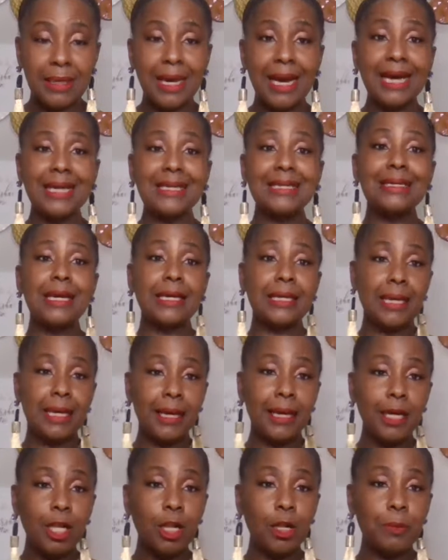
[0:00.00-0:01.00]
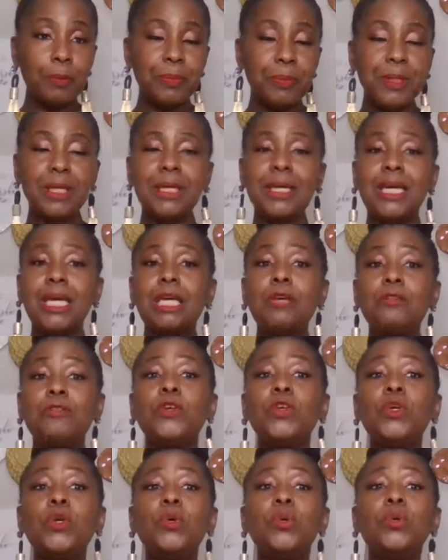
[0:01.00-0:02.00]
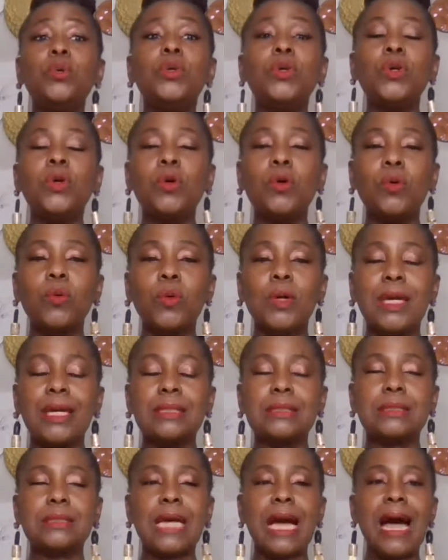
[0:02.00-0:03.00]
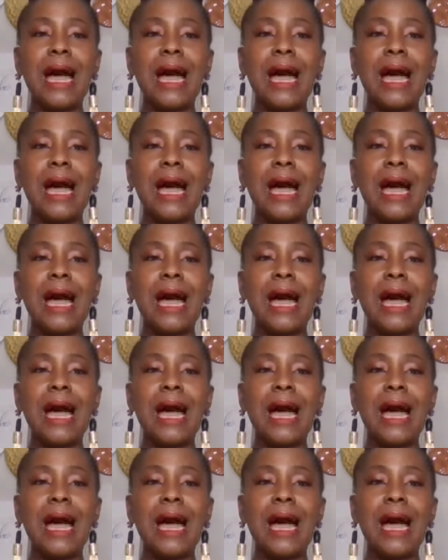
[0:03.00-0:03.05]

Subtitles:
and get help if you know it's